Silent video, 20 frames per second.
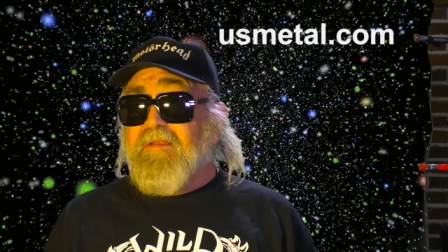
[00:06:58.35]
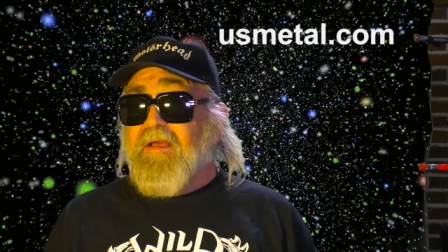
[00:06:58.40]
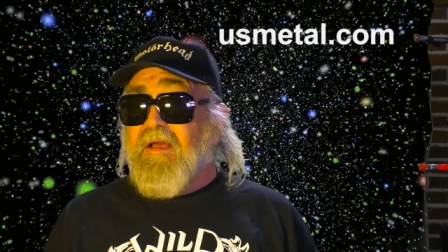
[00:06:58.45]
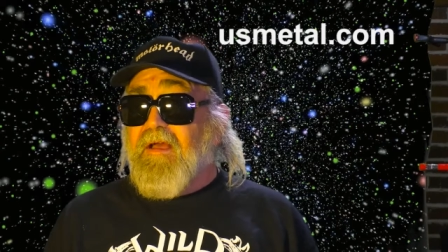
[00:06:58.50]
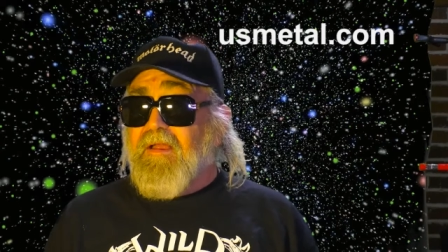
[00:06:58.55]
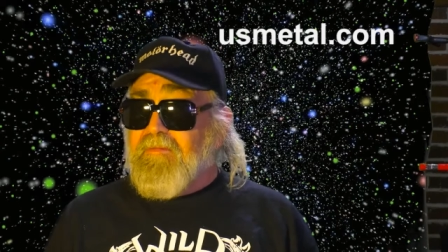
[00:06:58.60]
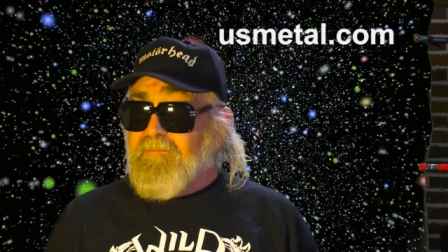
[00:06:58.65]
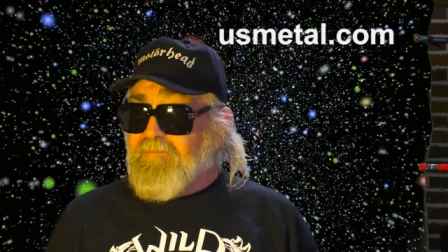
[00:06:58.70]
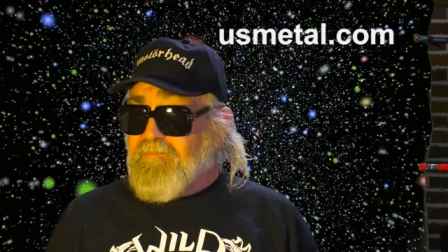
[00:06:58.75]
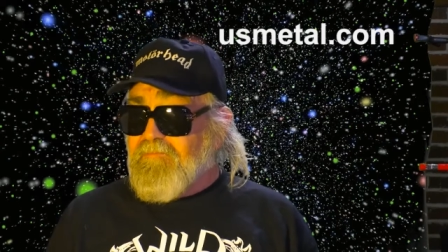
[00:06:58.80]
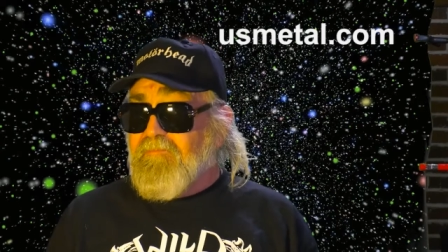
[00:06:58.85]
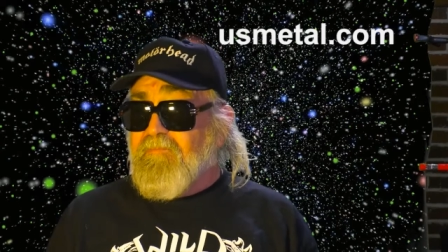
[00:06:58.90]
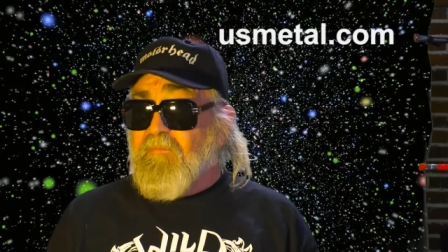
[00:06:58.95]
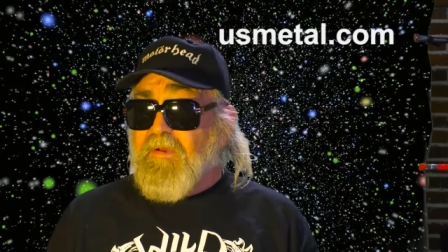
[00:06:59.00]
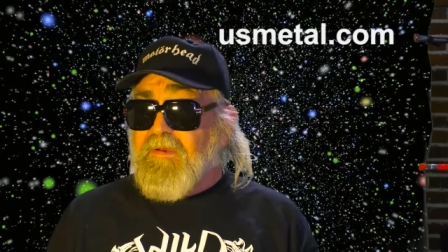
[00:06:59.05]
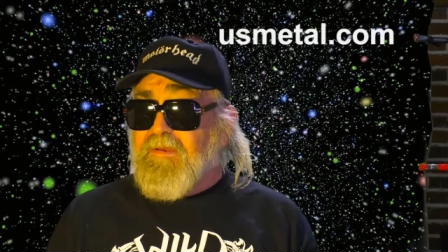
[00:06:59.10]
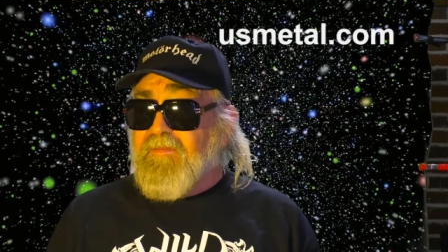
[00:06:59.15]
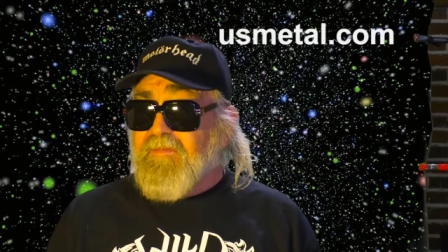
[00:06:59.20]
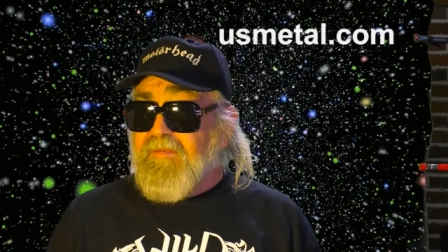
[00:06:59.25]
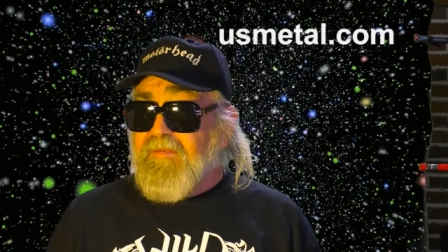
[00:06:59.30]
I
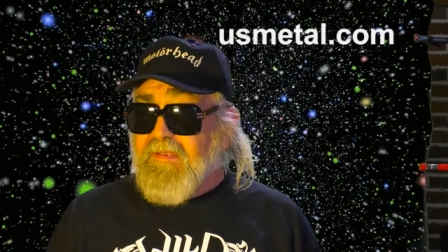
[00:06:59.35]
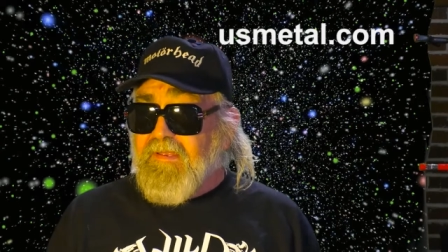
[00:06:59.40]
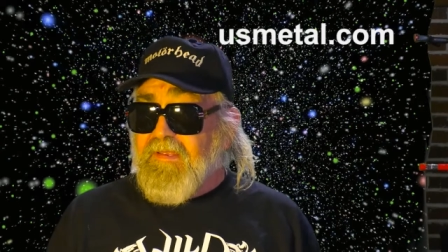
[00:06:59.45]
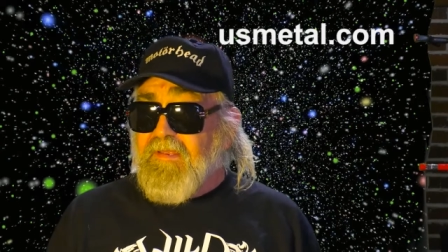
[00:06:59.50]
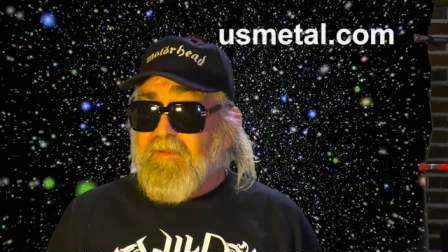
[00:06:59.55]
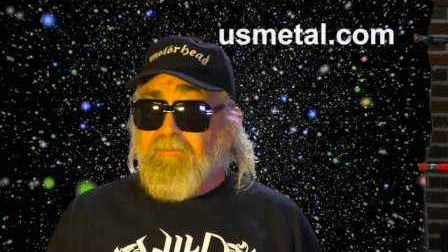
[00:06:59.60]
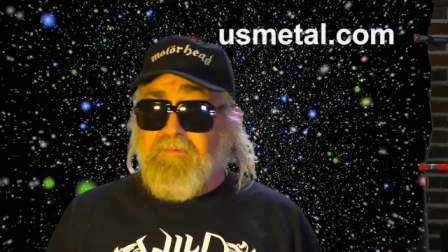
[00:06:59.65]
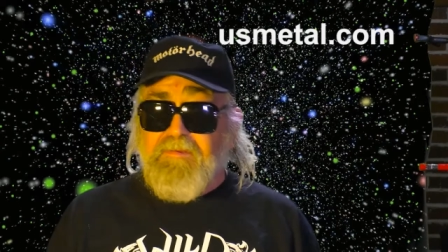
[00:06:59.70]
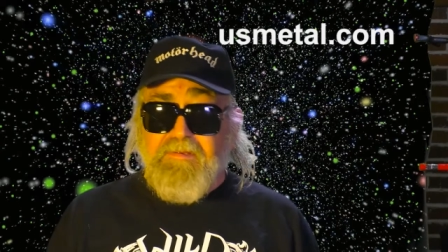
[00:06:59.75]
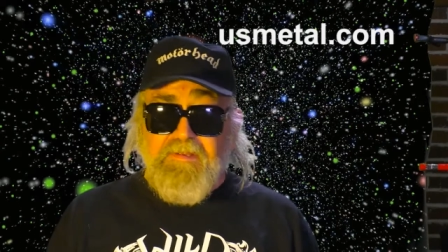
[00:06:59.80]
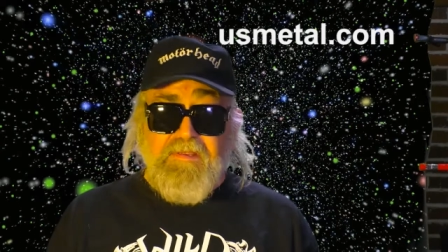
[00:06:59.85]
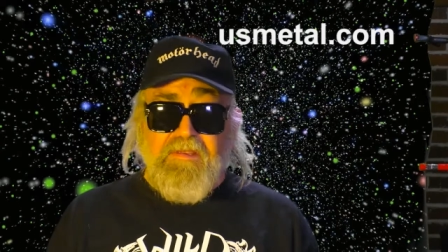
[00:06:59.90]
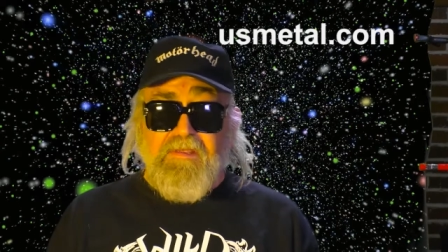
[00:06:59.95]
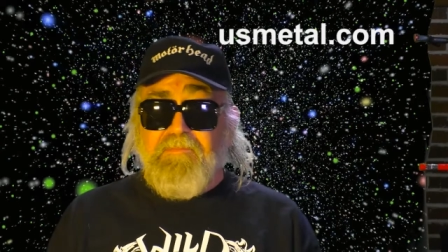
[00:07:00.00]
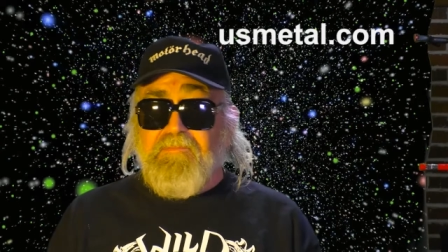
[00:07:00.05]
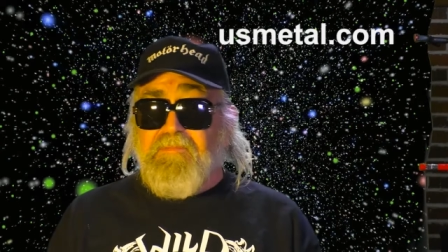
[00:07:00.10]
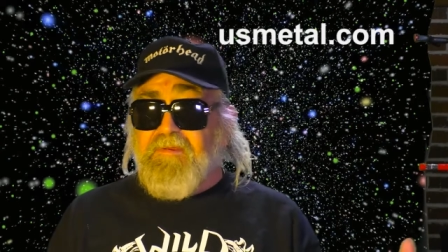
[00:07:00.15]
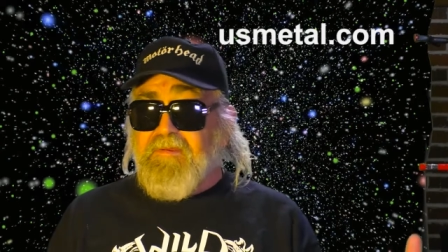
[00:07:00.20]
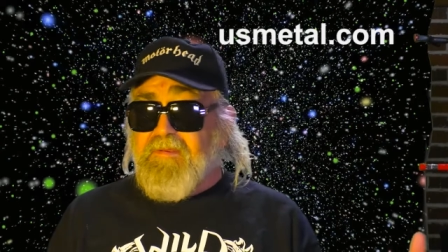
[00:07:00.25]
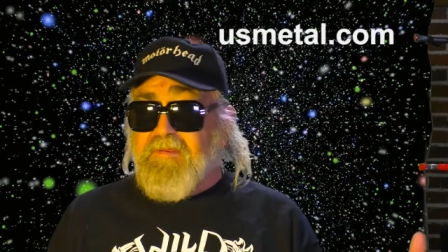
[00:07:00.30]
went to the gig with
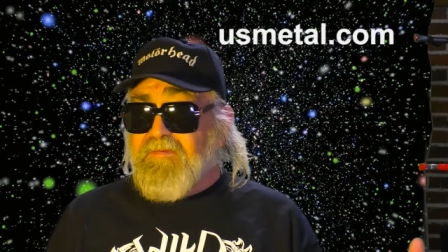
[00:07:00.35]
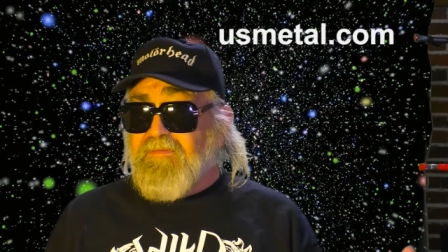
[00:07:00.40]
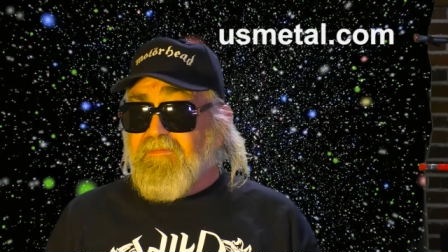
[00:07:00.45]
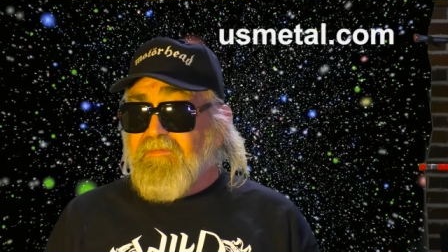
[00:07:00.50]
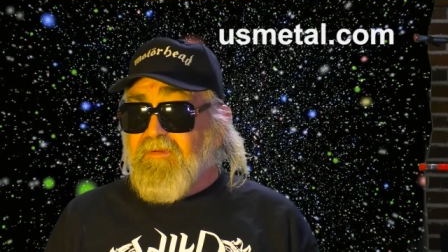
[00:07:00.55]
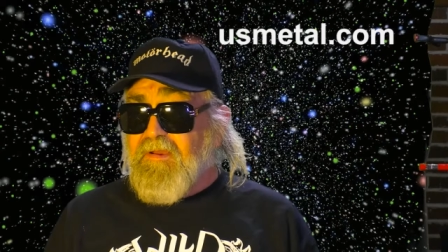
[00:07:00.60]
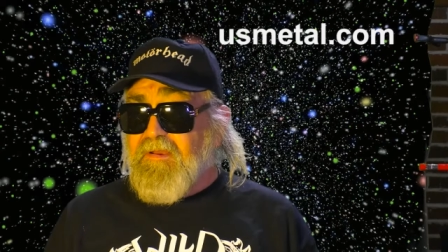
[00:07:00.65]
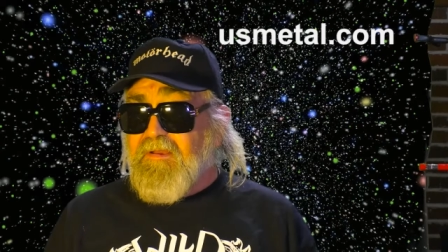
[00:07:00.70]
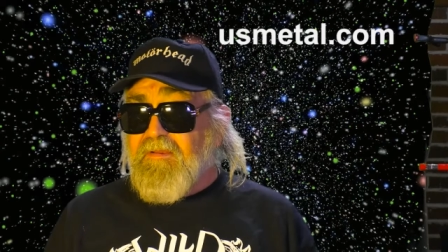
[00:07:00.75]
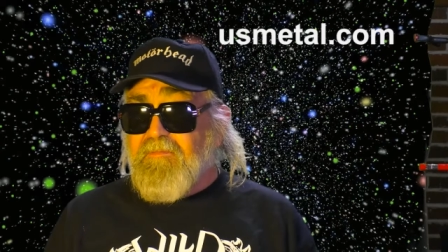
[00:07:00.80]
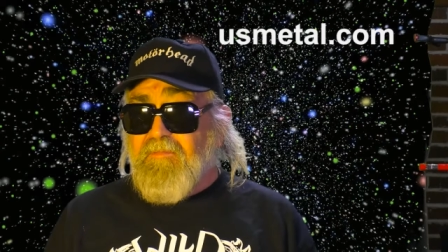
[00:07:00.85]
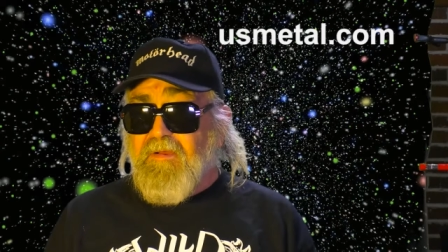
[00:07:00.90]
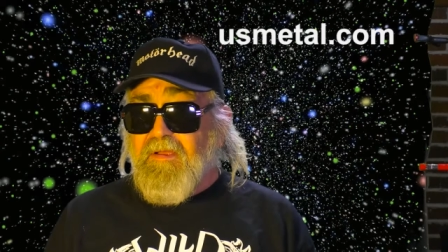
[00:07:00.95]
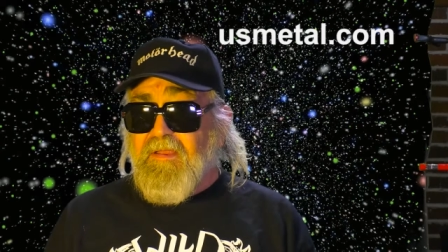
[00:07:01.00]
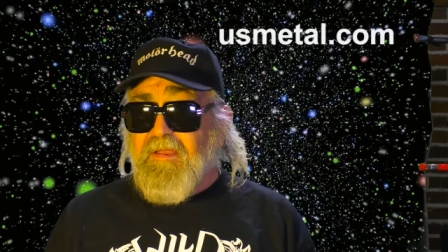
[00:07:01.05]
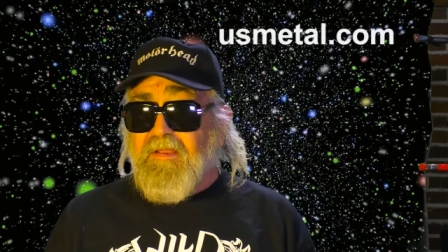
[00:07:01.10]
Kip and his friend and my